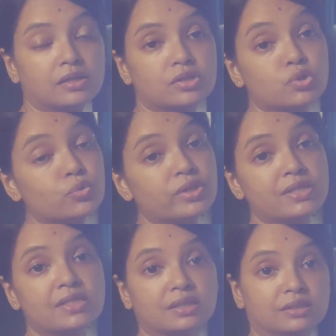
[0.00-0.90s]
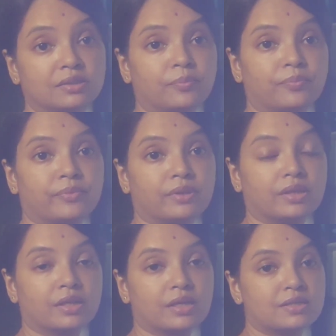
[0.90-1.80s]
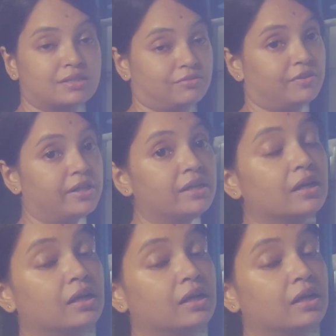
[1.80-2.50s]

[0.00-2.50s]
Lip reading: students are suffering